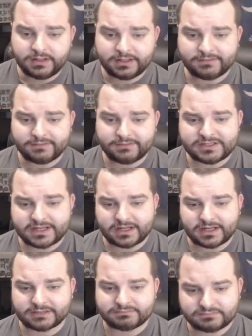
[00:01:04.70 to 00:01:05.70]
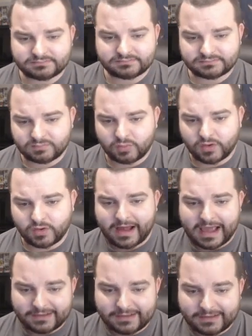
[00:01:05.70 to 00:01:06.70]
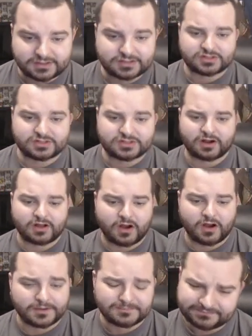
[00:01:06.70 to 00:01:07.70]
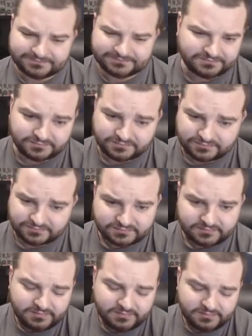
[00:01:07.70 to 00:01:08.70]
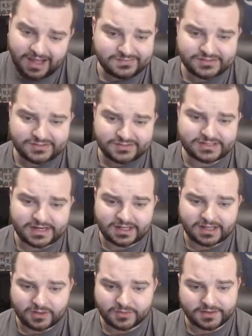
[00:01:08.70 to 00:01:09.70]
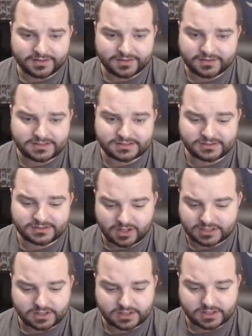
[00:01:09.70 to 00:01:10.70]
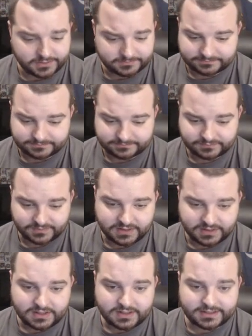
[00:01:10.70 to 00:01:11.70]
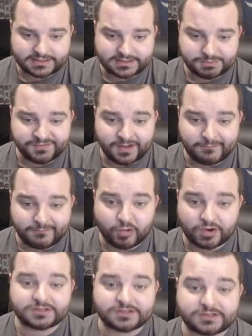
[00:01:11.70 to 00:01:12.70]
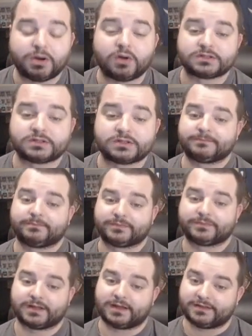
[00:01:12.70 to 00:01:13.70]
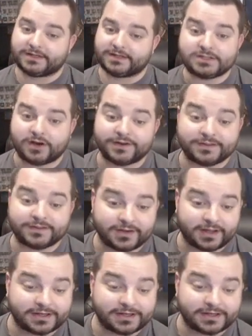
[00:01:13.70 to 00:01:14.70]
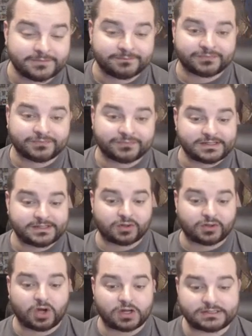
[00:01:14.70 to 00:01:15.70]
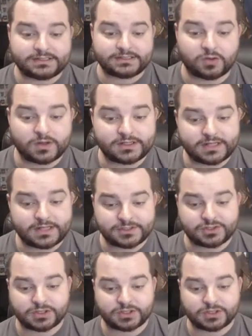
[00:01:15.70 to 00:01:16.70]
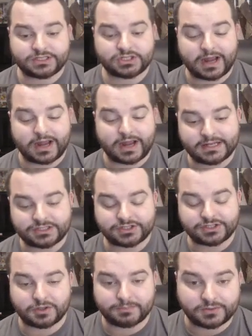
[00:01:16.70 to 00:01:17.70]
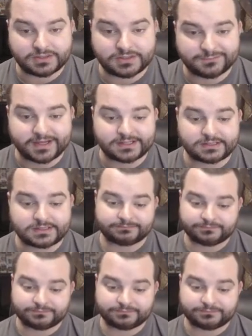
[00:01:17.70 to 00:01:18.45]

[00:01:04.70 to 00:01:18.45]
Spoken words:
Give this like a 1.5 to 2 star card. Obviously, there's not a lot going on there. It's a zero-cost card. Next up, we've got Forked Bolt. This card, on the other hand, zero-cost, deal 1 damage to a creature and to your opponent's face.